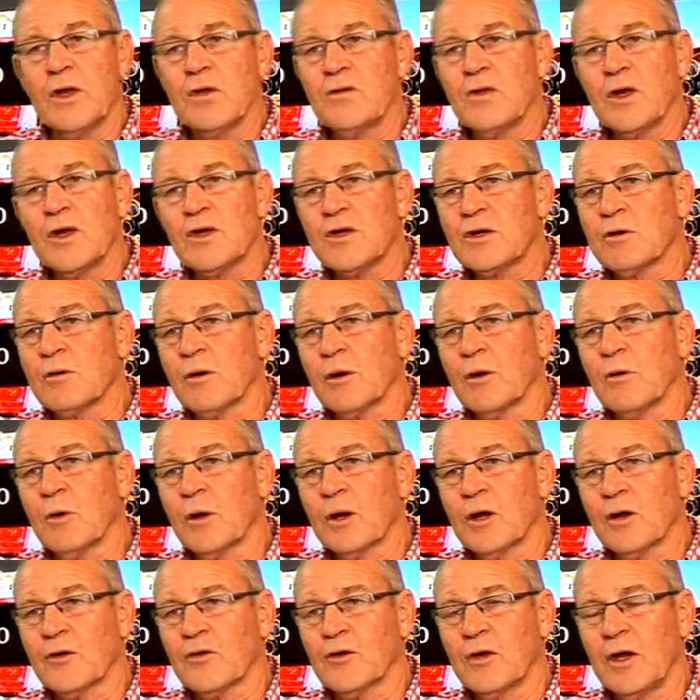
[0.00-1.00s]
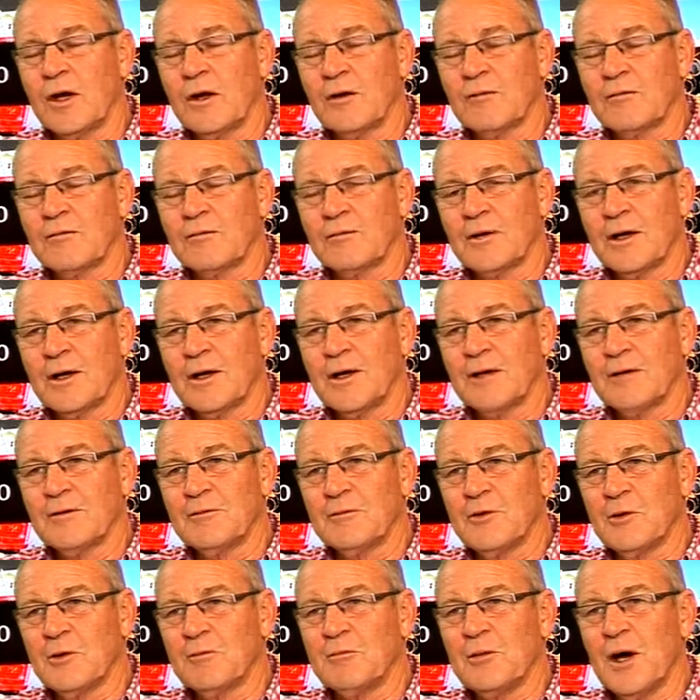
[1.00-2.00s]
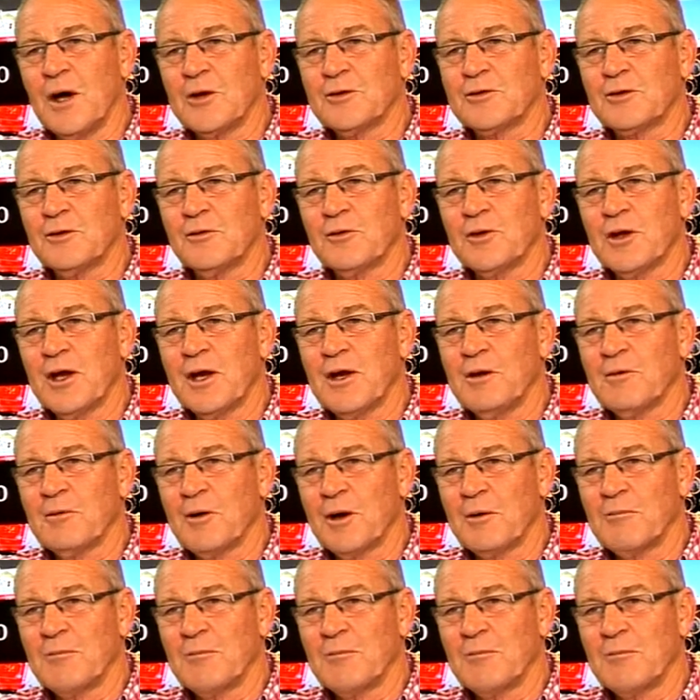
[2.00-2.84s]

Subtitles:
There's your aquatic centre, or most of it anyway.